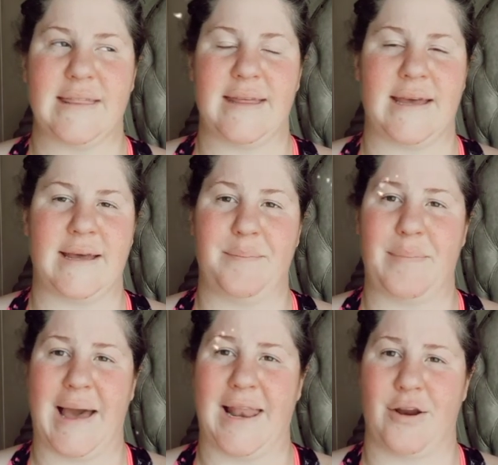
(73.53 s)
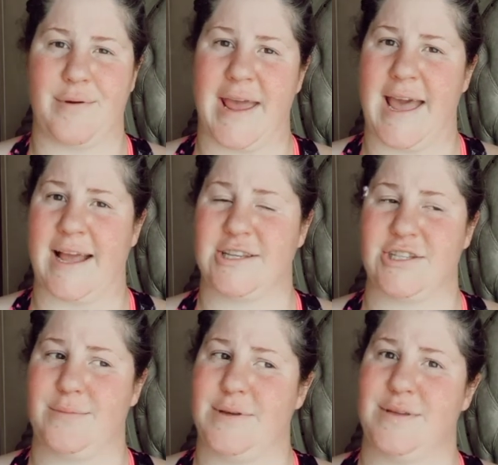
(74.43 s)
the Bella reacts
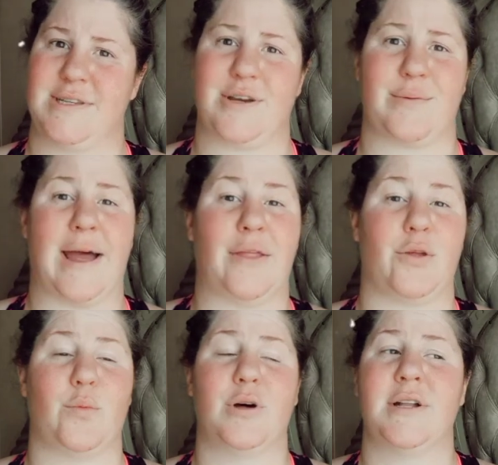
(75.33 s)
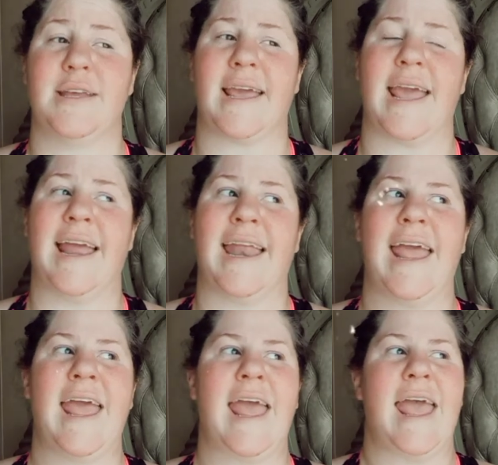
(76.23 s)
to music around the world again,
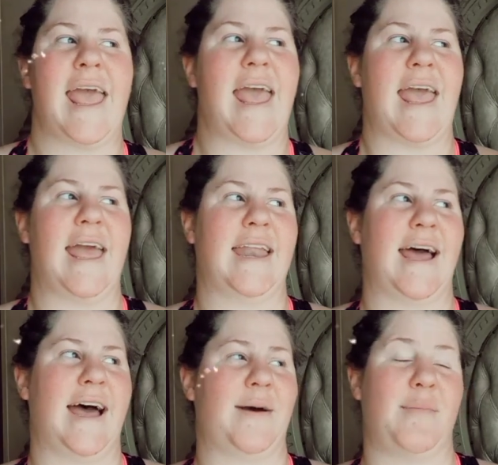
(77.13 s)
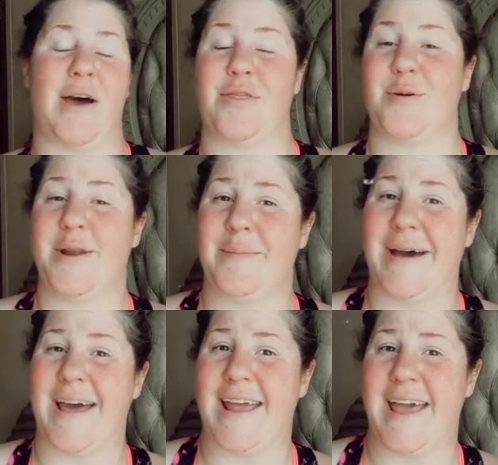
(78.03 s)
and I thought
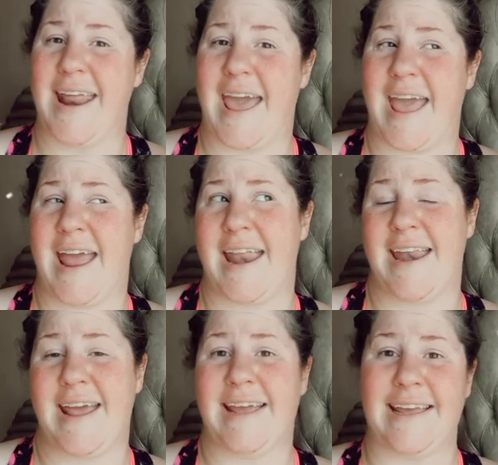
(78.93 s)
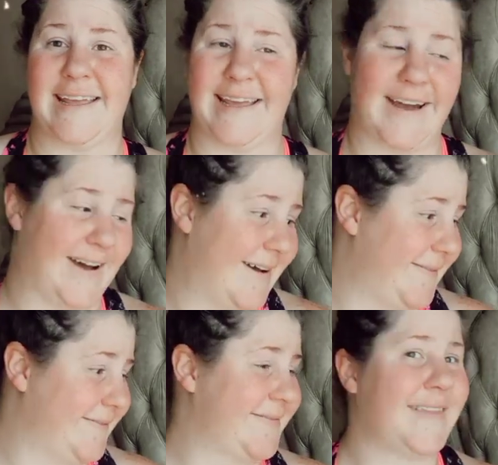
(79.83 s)
about it, and yeah,
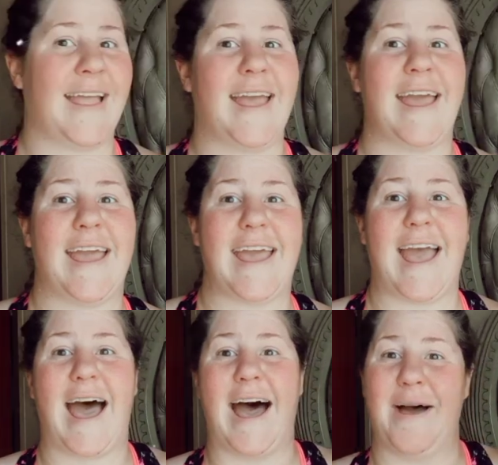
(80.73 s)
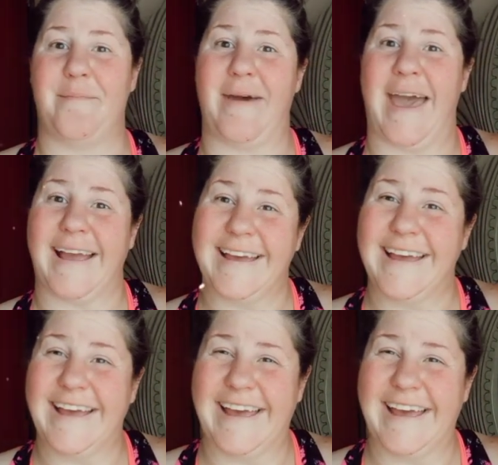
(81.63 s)
I'm back.